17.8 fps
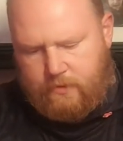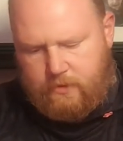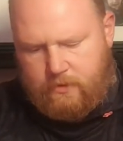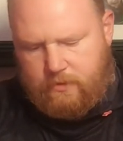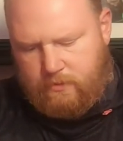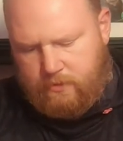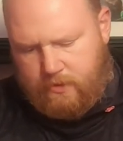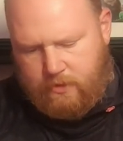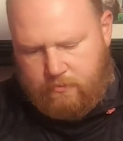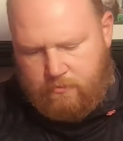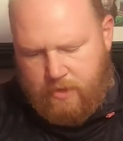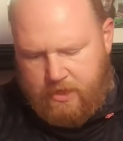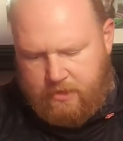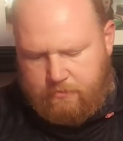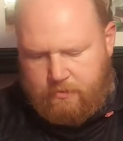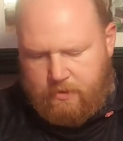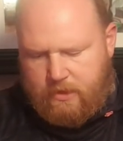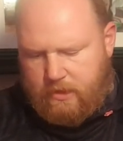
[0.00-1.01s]
or a little mesh
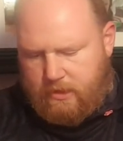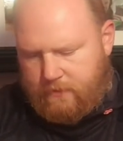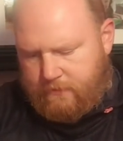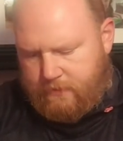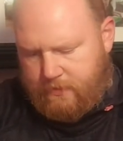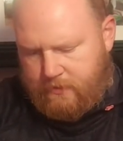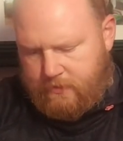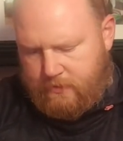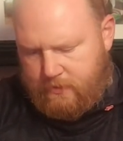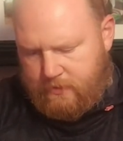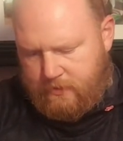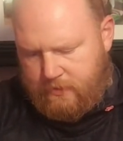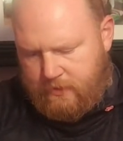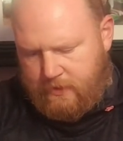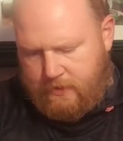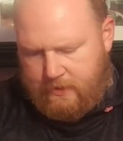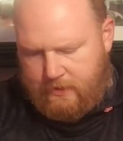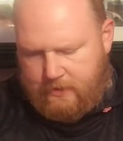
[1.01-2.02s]
bag even.
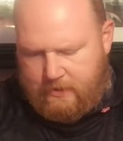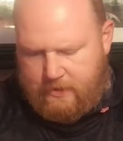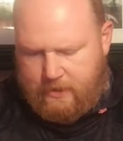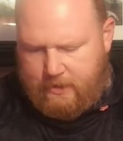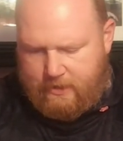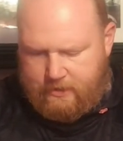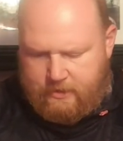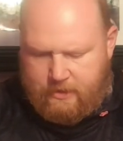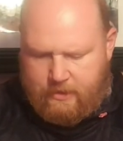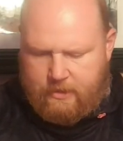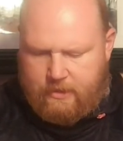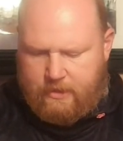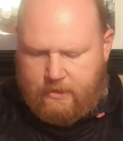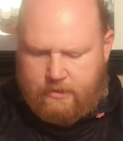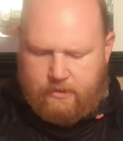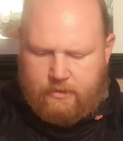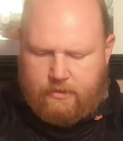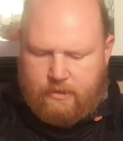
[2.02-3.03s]
Like I say, I
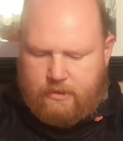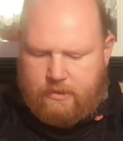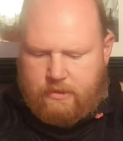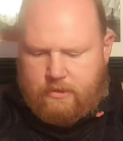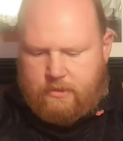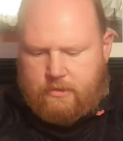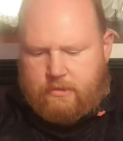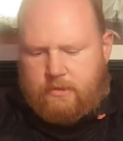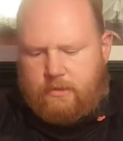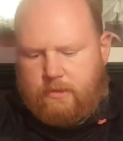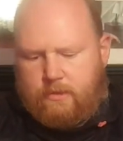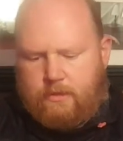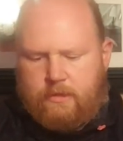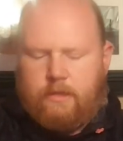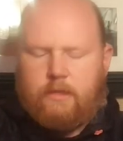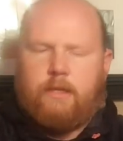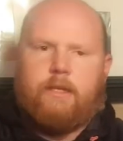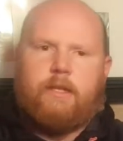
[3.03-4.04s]
know that's not
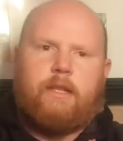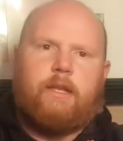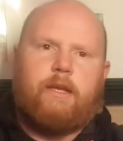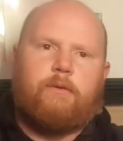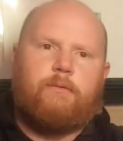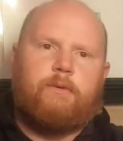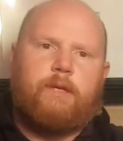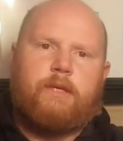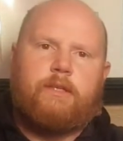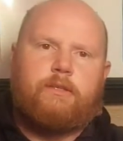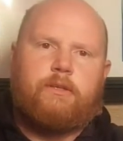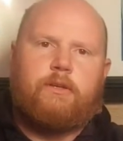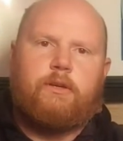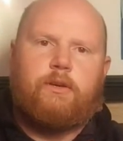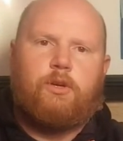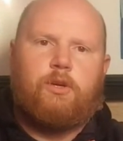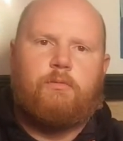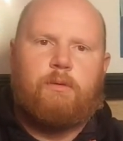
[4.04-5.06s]
lightweight, so
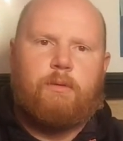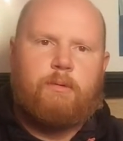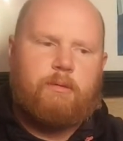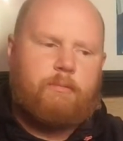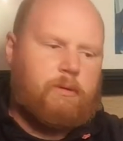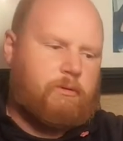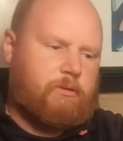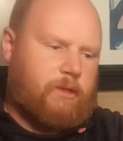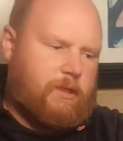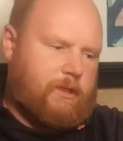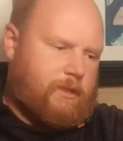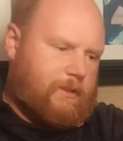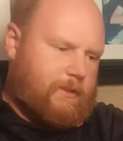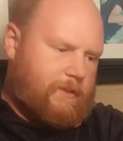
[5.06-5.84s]
don't come at me about it.